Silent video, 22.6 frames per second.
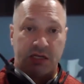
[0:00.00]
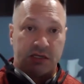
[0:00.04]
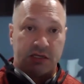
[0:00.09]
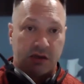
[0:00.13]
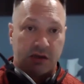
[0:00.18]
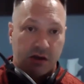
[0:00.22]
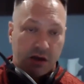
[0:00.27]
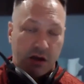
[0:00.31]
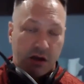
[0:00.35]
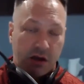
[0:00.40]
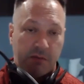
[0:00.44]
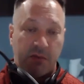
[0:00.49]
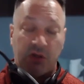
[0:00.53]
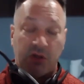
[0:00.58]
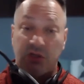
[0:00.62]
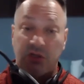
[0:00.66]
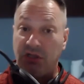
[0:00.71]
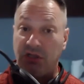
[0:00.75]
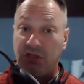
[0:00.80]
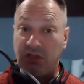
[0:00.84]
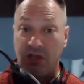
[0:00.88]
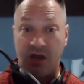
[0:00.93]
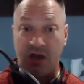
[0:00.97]
A
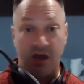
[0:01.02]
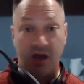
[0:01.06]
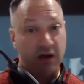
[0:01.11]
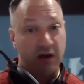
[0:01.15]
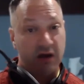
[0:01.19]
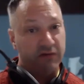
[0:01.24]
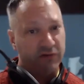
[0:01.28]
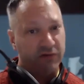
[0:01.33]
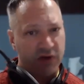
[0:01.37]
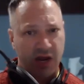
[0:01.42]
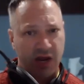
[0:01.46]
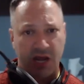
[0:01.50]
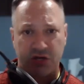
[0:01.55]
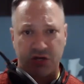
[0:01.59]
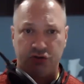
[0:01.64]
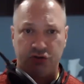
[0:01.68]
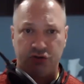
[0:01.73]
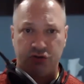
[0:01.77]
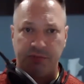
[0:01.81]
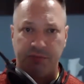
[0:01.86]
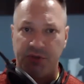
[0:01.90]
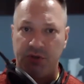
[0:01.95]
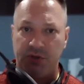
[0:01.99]
lot of natural
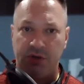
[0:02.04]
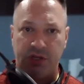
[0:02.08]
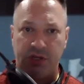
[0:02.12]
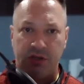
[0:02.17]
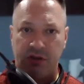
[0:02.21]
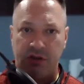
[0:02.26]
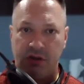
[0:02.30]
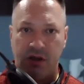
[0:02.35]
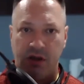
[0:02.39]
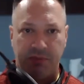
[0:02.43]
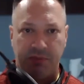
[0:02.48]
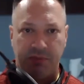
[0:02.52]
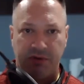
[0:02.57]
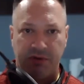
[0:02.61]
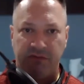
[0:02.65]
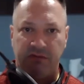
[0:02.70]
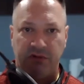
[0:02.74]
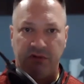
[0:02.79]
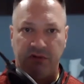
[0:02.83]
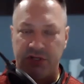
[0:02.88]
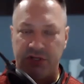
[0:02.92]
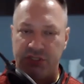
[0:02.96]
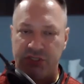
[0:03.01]
beauty up in
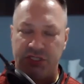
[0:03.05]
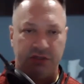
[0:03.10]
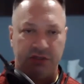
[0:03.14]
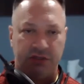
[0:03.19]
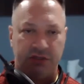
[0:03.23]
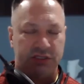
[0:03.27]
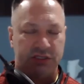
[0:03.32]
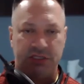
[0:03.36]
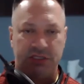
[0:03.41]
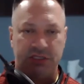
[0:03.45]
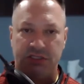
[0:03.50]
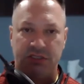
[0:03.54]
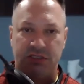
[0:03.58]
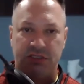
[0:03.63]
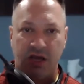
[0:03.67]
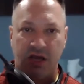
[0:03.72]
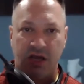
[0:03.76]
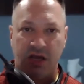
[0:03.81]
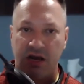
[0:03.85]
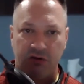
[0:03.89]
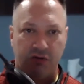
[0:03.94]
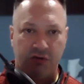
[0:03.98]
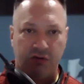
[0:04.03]
Valencia. There's just a
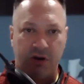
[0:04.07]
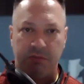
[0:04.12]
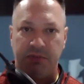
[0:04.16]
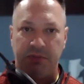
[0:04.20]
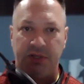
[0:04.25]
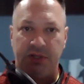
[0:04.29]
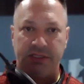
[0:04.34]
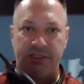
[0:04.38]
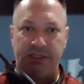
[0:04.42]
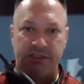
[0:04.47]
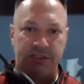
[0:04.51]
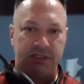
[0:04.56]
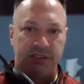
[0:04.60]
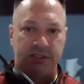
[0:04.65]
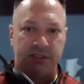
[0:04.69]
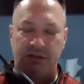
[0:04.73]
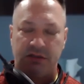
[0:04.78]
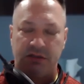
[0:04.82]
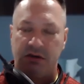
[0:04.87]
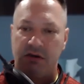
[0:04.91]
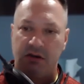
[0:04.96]
lot of great places.